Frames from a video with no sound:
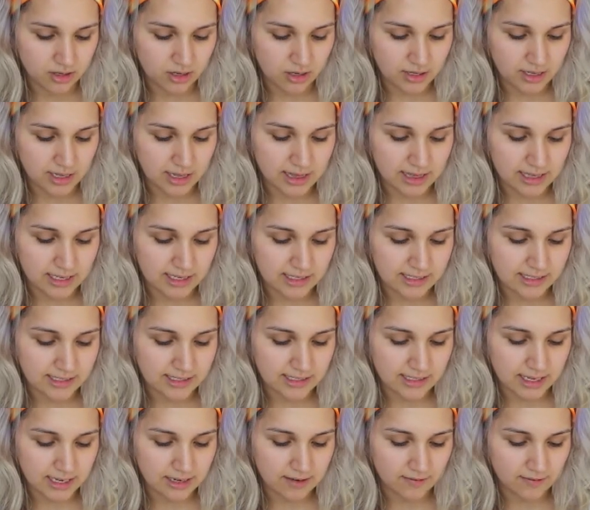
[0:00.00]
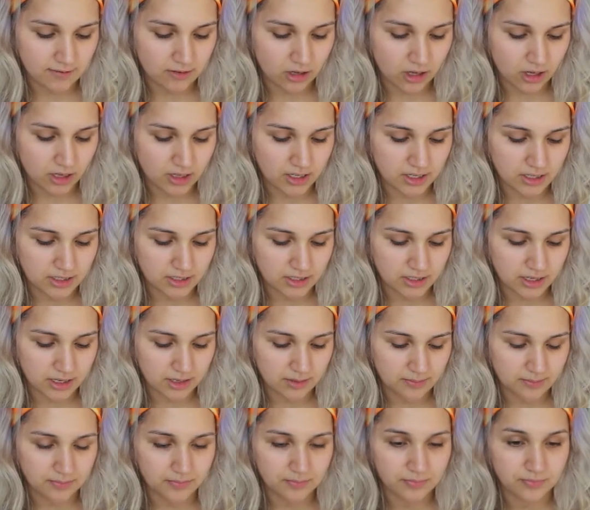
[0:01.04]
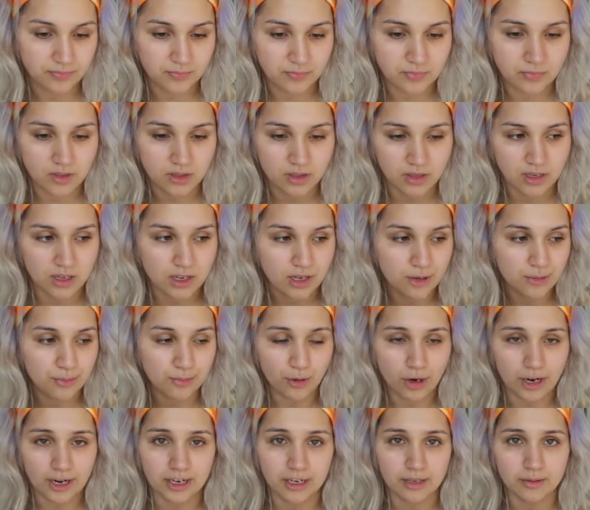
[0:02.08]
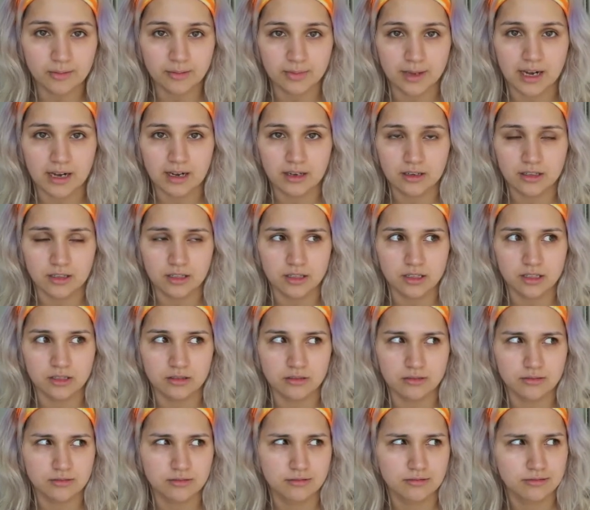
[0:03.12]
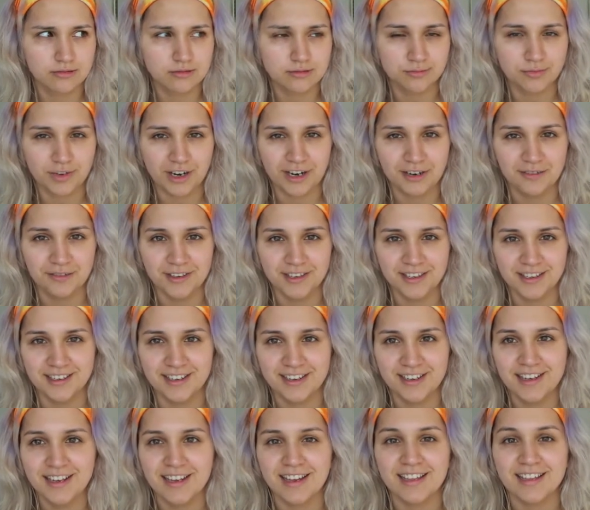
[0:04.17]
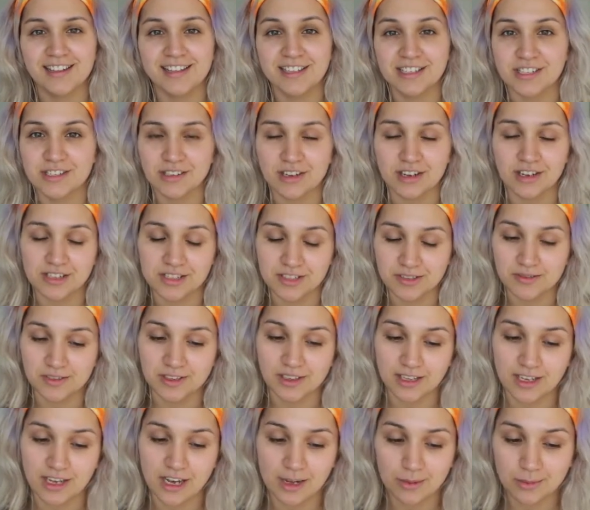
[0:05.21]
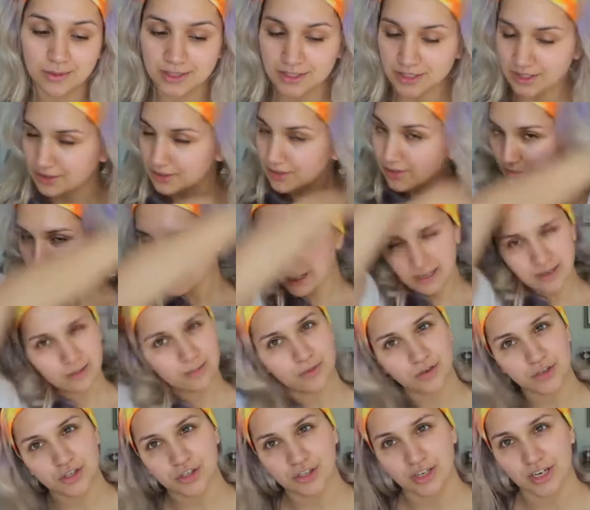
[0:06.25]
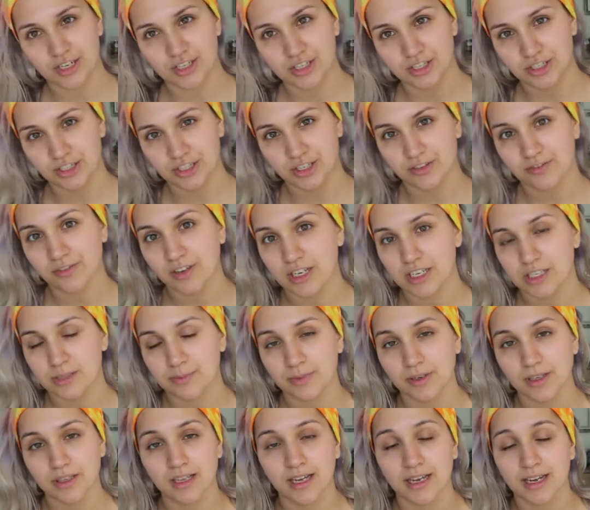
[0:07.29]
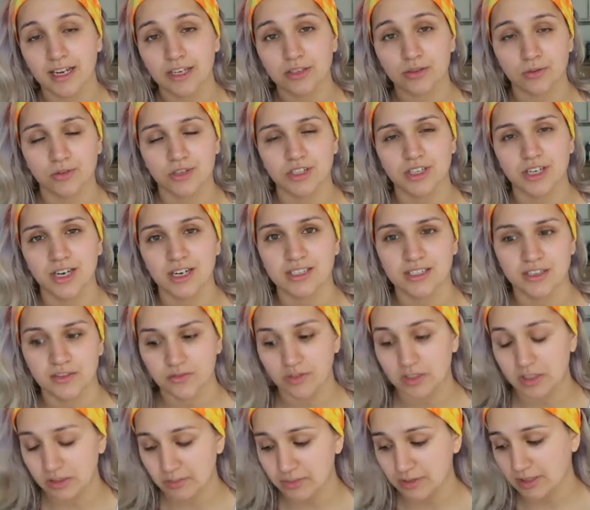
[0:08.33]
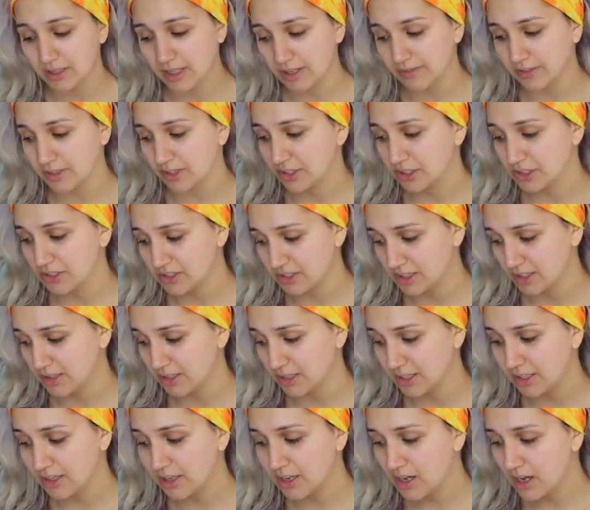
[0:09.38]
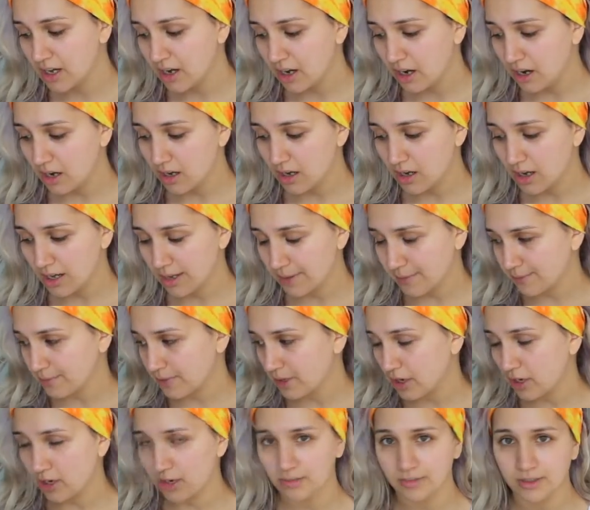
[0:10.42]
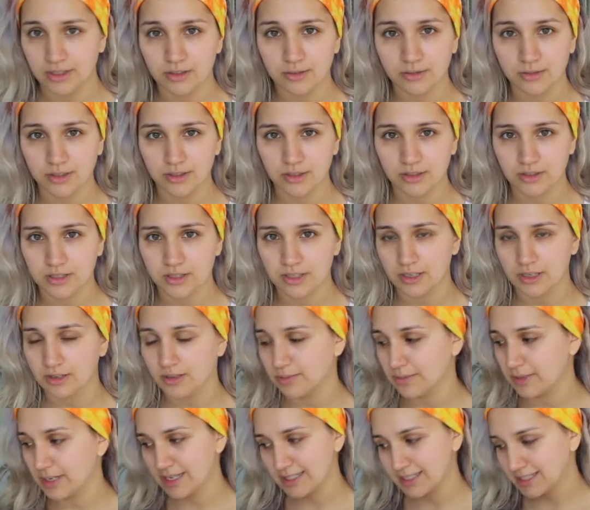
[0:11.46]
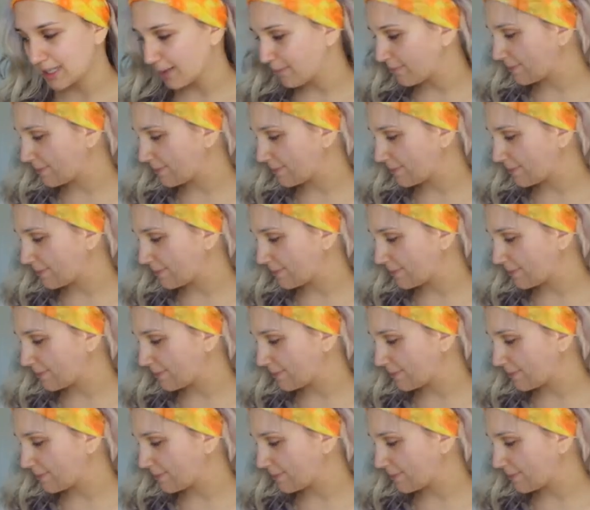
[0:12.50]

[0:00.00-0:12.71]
Clean Slate Flawless brightening primer. This also really helps to kind of moisturize your face, but like I told you guys, I've really been loving using the almond oil, so I'm gonna skip